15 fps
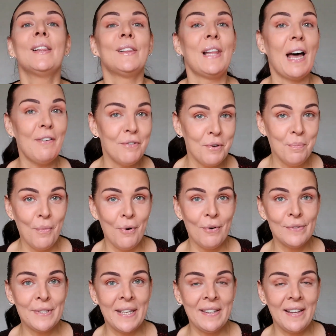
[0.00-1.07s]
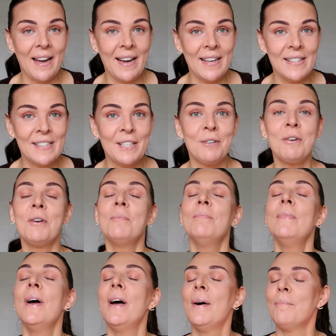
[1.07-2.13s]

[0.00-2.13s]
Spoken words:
Love you more than ice cream.